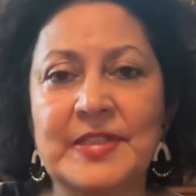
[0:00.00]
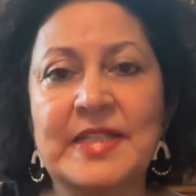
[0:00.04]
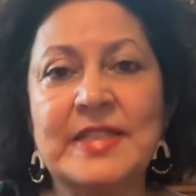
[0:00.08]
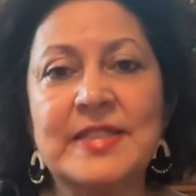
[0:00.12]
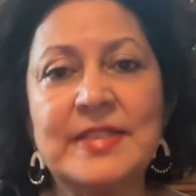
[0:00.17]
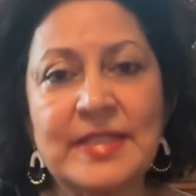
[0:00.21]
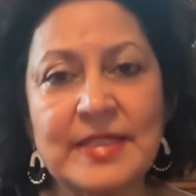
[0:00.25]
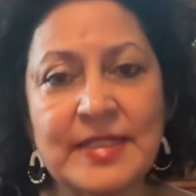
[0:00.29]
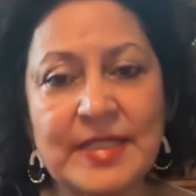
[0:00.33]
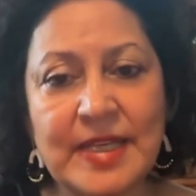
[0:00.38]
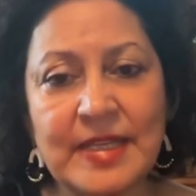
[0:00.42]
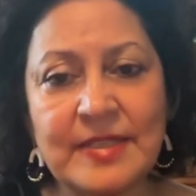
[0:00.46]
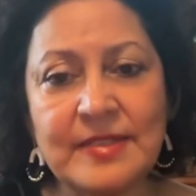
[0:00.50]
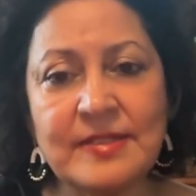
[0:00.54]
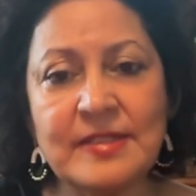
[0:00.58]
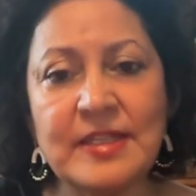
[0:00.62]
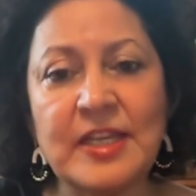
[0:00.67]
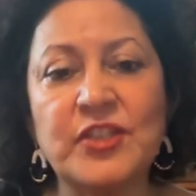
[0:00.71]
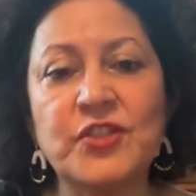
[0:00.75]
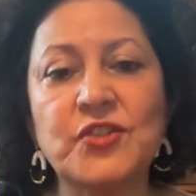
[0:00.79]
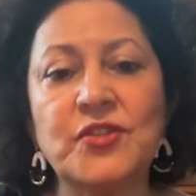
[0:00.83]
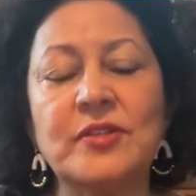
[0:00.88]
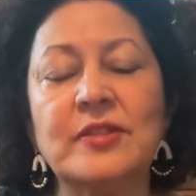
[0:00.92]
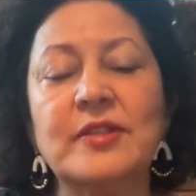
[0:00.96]
Today's
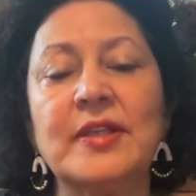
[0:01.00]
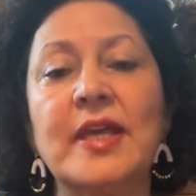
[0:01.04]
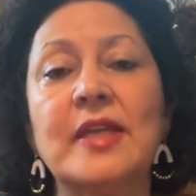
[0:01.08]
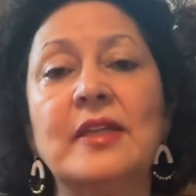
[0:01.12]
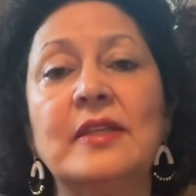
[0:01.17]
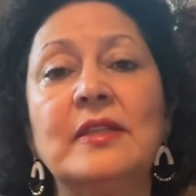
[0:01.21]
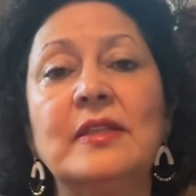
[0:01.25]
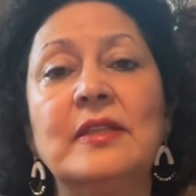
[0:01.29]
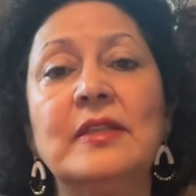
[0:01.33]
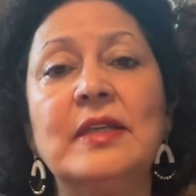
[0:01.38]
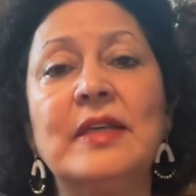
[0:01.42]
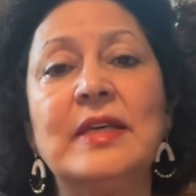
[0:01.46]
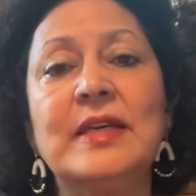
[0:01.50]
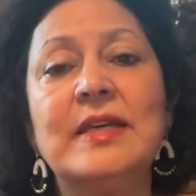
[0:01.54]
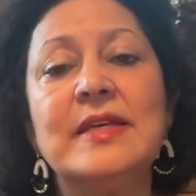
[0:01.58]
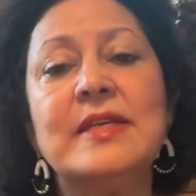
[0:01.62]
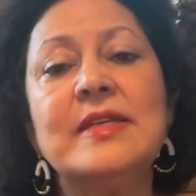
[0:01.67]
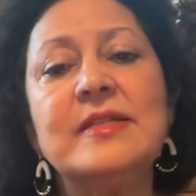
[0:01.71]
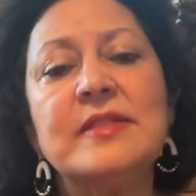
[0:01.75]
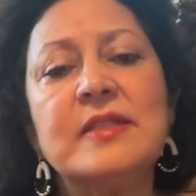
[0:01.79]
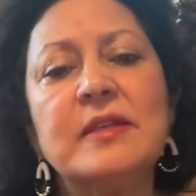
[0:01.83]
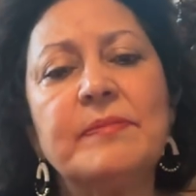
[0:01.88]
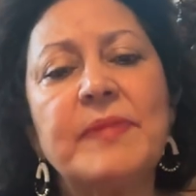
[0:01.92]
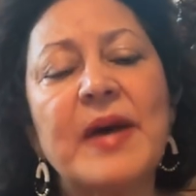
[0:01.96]
session, then,
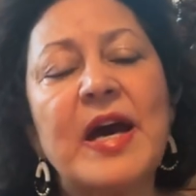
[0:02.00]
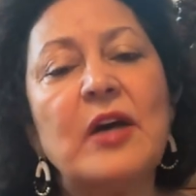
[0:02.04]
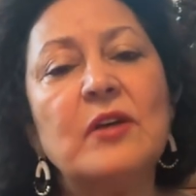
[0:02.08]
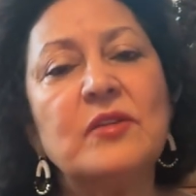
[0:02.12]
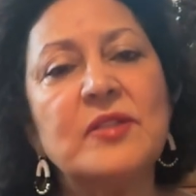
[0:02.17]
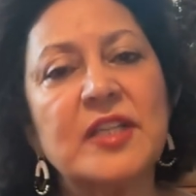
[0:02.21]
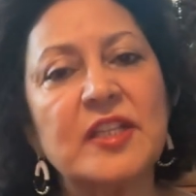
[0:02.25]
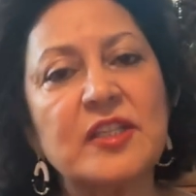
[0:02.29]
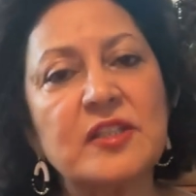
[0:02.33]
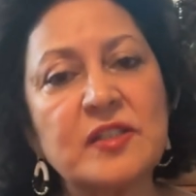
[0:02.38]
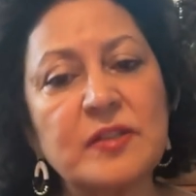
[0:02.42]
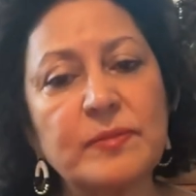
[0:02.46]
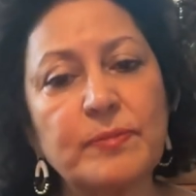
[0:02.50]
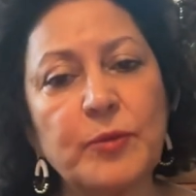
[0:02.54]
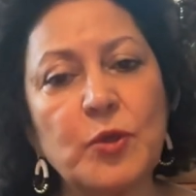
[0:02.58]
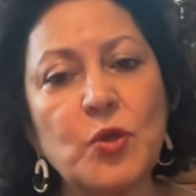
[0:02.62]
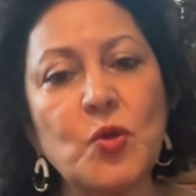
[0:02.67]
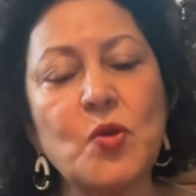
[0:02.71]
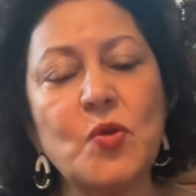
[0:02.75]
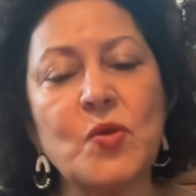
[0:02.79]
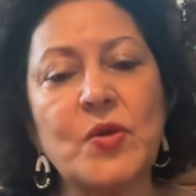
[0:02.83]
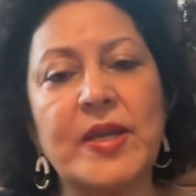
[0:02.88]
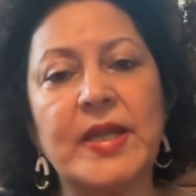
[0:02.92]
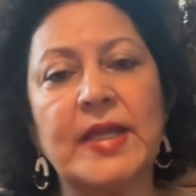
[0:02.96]
is about
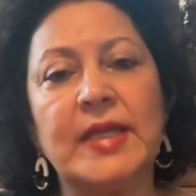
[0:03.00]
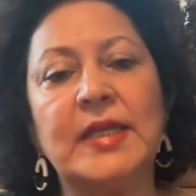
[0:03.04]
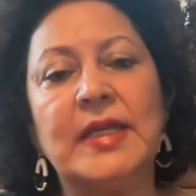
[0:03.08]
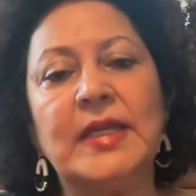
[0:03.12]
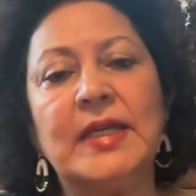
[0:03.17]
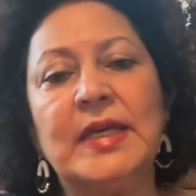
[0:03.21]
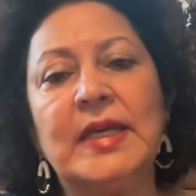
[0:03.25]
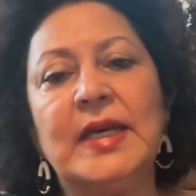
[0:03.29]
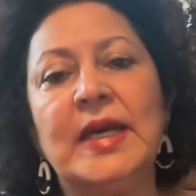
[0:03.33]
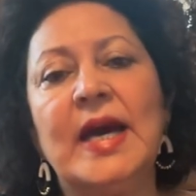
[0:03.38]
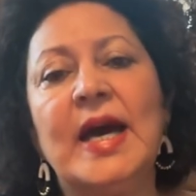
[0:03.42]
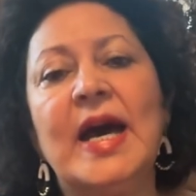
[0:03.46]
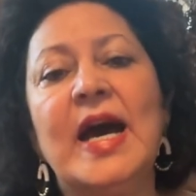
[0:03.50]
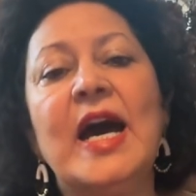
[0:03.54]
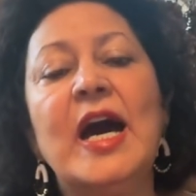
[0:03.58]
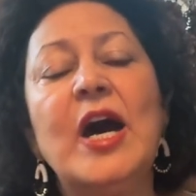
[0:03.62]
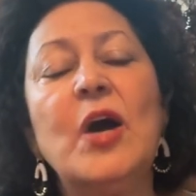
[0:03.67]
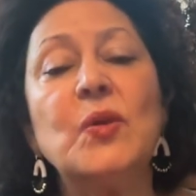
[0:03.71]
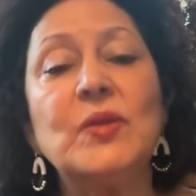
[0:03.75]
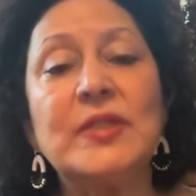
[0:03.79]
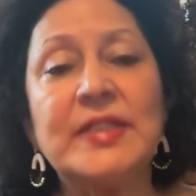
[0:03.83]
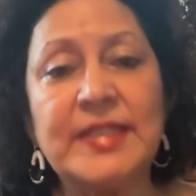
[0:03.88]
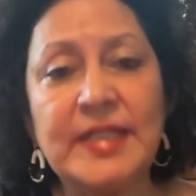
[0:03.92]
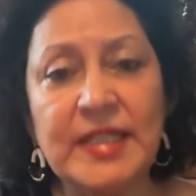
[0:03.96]
exploring
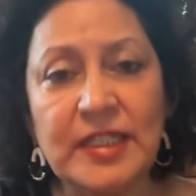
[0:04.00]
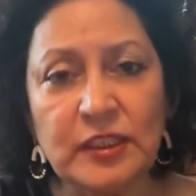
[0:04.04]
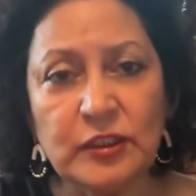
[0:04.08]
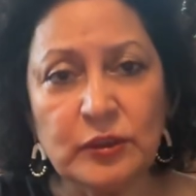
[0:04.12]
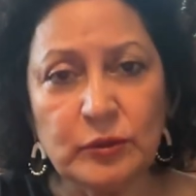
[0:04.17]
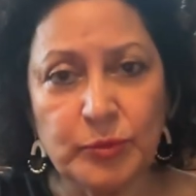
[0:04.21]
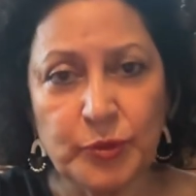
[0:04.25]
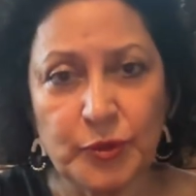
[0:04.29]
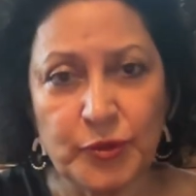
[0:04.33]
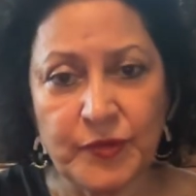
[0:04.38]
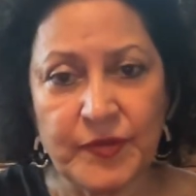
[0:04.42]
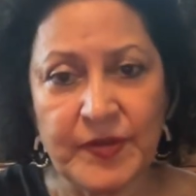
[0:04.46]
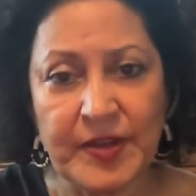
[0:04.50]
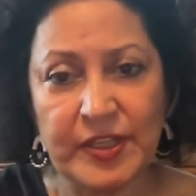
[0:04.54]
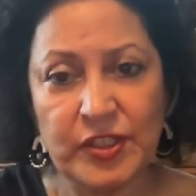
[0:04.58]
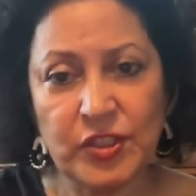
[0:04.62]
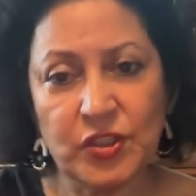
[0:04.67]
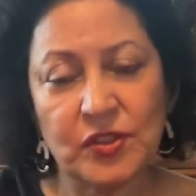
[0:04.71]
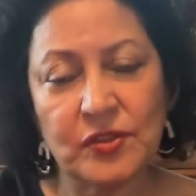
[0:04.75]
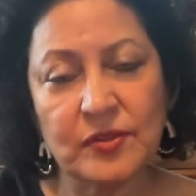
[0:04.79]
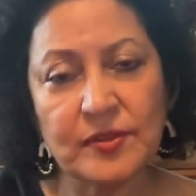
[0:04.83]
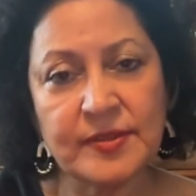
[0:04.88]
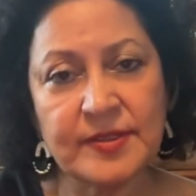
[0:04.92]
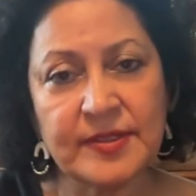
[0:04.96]
how legal
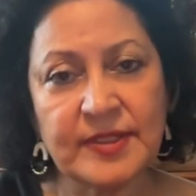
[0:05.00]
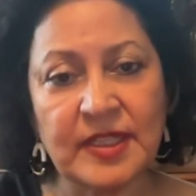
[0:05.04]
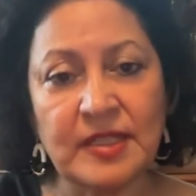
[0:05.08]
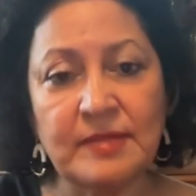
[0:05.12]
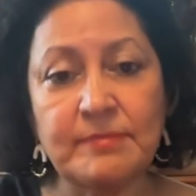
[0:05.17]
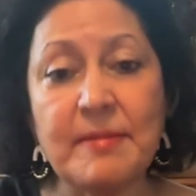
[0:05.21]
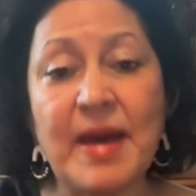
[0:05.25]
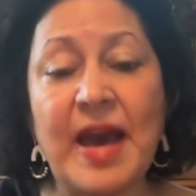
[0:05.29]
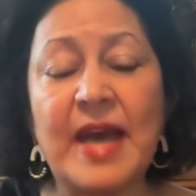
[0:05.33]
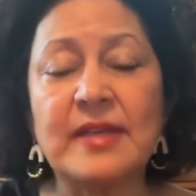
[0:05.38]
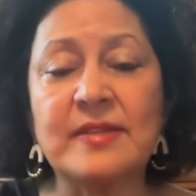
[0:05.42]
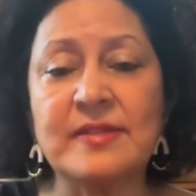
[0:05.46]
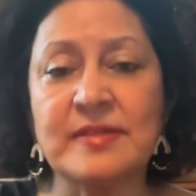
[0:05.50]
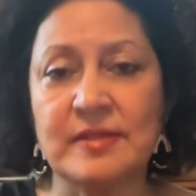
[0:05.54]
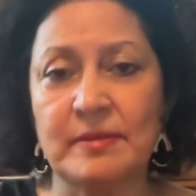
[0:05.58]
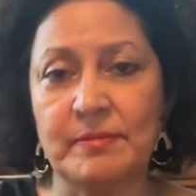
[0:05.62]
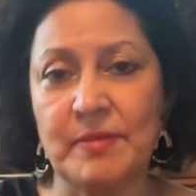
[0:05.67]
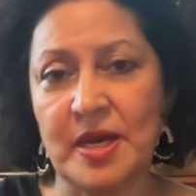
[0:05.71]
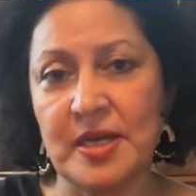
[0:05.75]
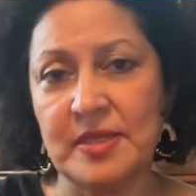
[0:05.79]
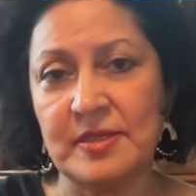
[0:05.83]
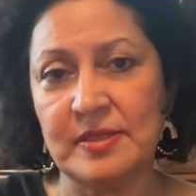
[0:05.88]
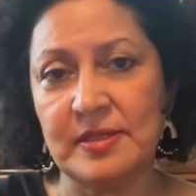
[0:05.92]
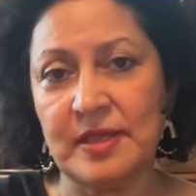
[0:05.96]
professionals can
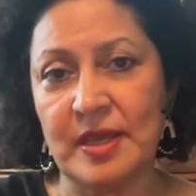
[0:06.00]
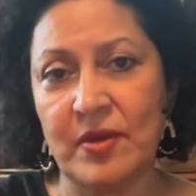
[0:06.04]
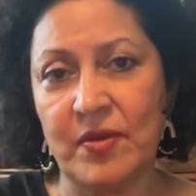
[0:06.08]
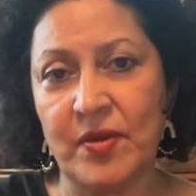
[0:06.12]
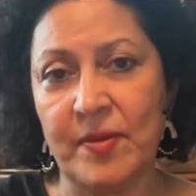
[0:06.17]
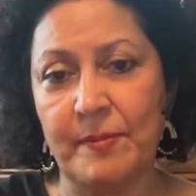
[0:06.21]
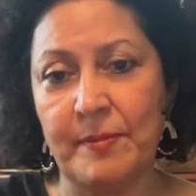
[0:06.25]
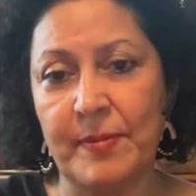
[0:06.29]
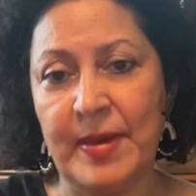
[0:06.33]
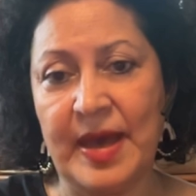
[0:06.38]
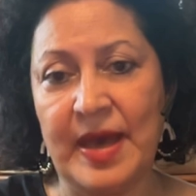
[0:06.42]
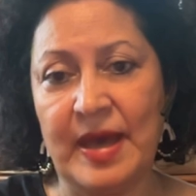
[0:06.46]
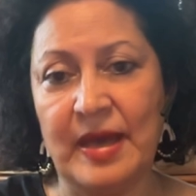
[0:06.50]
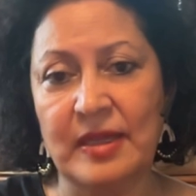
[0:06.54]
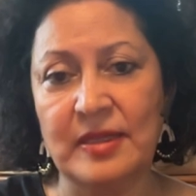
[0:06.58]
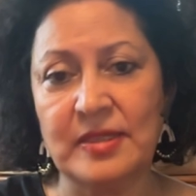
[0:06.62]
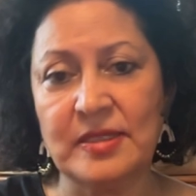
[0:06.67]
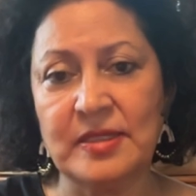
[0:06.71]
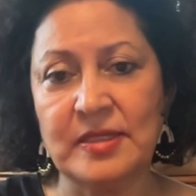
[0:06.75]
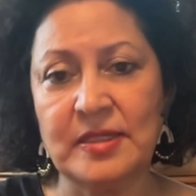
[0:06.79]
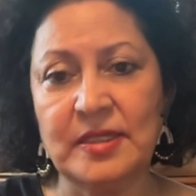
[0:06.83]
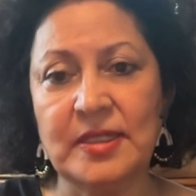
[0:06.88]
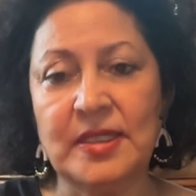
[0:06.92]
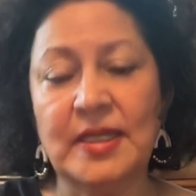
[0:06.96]
maximize their
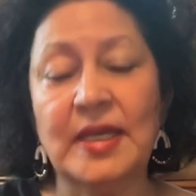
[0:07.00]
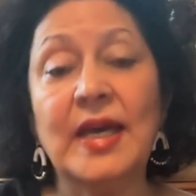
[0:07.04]
impact,